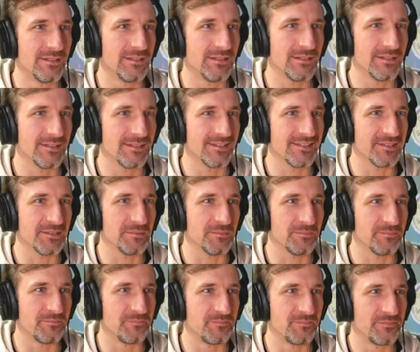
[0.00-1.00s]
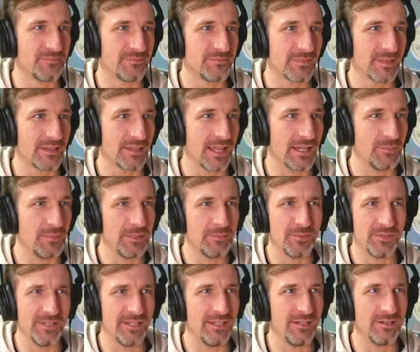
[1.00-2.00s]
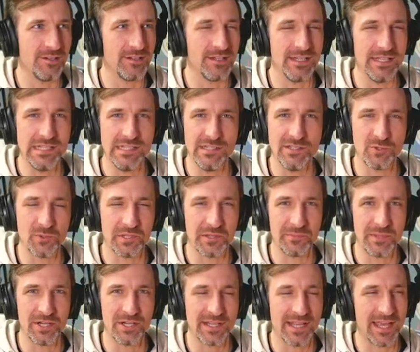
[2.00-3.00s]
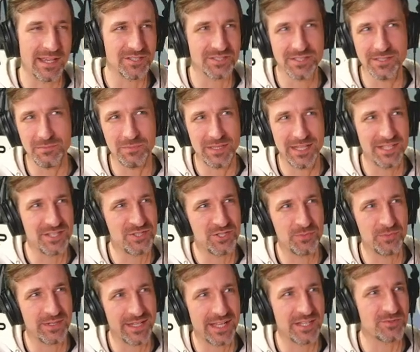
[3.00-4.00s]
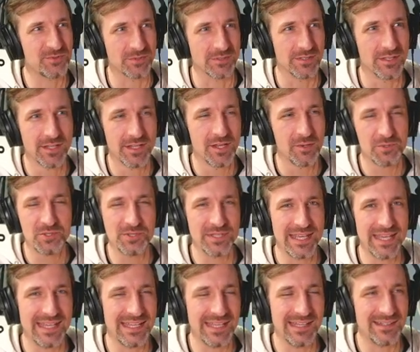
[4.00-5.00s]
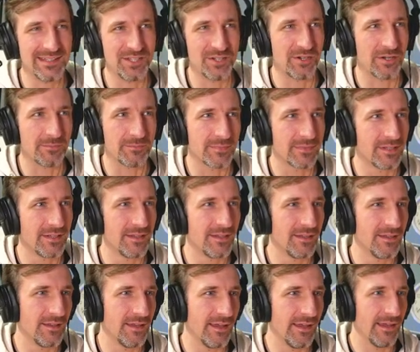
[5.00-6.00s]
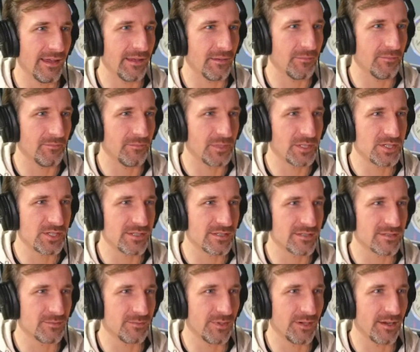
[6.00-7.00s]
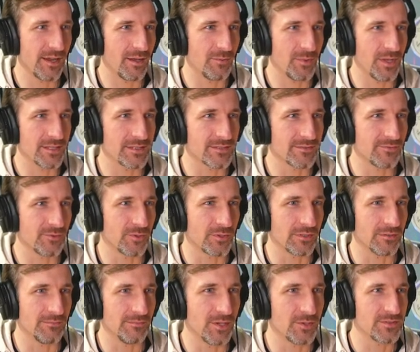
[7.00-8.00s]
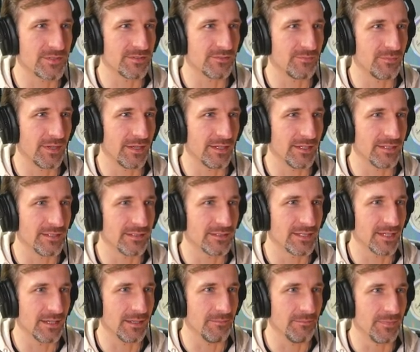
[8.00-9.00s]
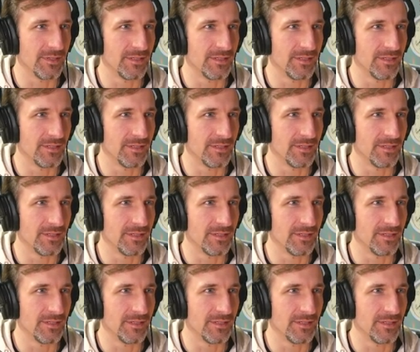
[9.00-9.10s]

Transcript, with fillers: Um, a lot of people here in North America actually play Supernatural, which you can't get in Europe, um, which is where I was for most of my time.